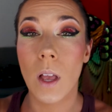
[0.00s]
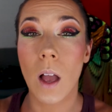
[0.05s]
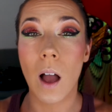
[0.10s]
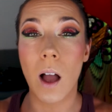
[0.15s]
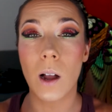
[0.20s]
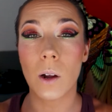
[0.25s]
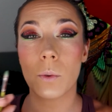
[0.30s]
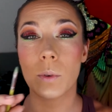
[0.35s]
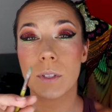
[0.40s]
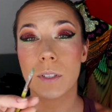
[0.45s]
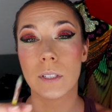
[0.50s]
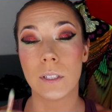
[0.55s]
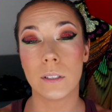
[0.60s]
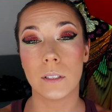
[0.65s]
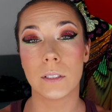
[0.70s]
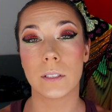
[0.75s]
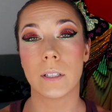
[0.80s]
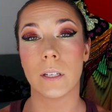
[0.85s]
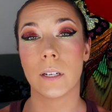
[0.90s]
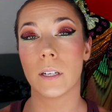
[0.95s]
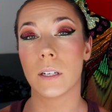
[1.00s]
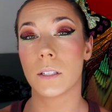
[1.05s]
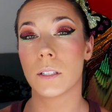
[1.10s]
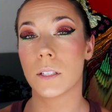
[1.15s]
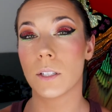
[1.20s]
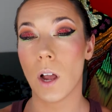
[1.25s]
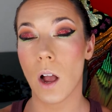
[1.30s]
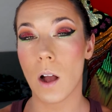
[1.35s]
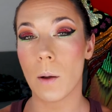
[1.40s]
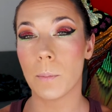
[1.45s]
Aqua Seal is like a
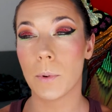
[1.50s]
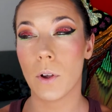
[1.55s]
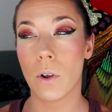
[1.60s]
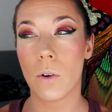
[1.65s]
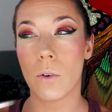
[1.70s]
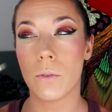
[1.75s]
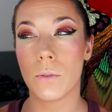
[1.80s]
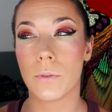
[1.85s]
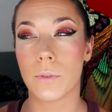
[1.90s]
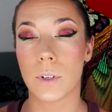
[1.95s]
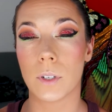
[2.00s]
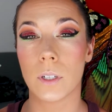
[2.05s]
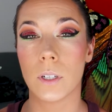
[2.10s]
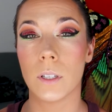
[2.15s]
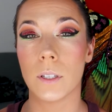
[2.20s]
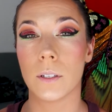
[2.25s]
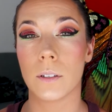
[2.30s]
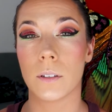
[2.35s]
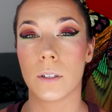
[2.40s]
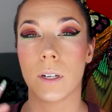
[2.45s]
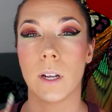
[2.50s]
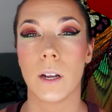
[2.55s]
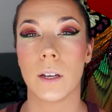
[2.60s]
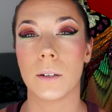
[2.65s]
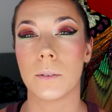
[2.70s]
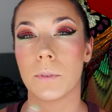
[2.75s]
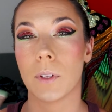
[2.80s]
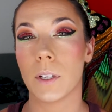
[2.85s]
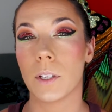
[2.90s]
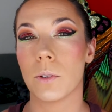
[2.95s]
top coat for glitter, kind
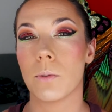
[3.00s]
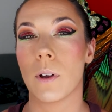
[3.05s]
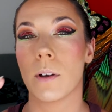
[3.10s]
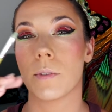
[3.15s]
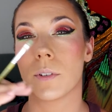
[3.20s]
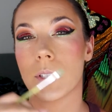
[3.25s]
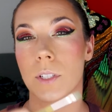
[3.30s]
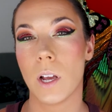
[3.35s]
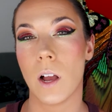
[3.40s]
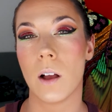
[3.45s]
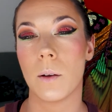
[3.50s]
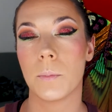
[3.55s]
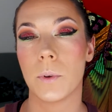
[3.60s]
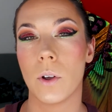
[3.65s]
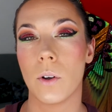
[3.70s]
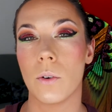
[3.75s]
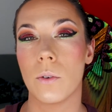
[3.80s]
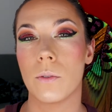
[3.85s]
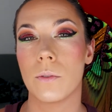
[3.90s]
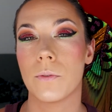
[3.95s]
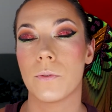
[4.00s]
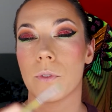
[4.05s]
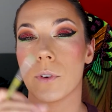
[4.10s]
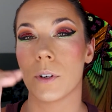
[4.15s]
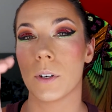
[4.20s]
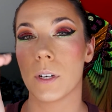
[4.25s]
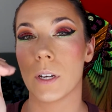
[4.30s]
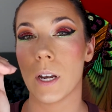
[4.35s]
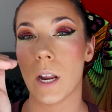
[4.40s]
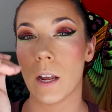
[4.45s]
of like you have a top coat
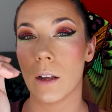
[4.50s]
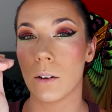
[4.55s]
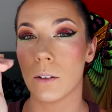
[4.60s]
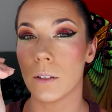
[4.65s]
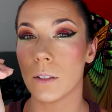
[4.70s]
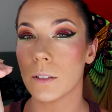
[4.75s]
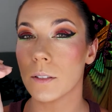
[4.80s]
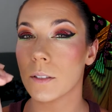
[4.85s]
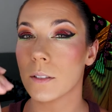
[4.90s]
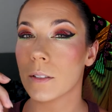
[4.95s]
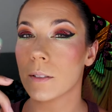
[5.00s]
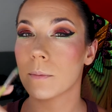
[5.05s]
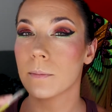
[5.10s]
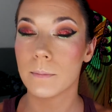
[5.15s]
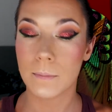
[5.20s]
for nails.